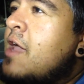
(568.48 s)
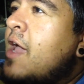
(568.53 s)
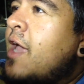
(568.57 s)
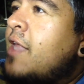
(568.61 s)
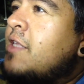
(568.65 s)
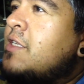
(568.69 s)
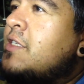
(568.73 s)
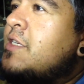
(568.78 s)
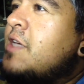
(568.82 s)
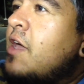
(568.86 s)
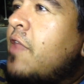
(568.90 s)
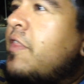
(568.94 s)

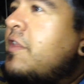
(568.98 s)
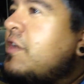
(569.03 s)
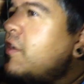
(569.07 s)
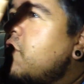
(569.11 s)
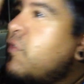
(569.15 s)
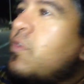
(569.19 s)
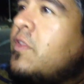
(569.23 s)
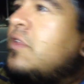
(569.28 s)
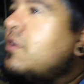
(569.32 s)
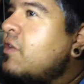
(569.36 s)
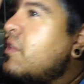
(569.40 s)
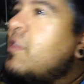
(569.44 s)
and see all the
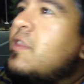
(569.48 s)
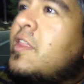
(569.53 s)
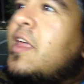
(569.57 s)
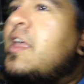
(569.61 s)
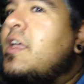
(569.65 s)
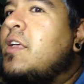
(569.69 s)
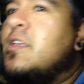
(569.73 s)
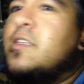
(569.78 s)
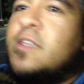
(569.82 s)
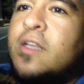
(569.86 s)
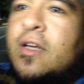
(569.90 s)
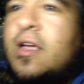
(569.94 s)
different little
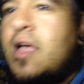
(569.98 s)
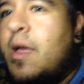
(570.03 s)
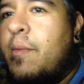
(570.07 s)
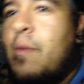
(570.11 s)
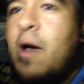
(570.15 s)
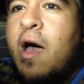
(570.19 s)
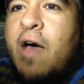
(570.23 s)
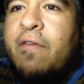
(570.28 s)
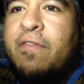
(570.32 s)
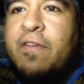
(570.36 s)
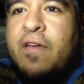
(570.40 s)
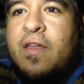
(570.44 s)
things that come
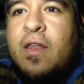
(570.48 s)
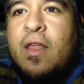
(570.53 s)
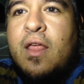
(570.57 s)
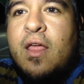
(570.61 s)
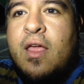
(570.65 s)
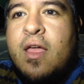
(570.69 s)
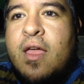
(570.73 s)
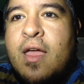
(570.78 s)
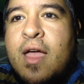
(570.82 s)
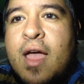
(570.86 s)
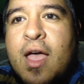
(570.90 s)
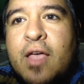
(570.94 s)
off it
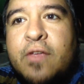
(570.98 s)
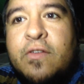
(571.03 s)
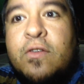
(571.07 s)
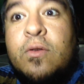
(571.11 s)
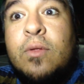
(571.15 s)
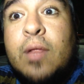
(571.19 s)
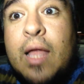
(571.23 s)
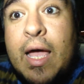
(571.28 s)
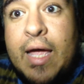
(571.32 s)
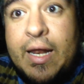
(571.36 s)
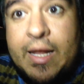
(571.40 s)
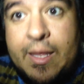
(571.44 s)
as you
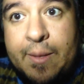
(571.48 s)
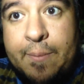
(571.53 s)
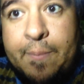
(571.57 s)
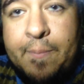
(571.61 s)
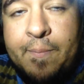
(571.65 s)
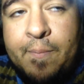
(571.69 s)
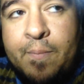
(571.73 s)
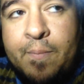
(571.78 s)
light it.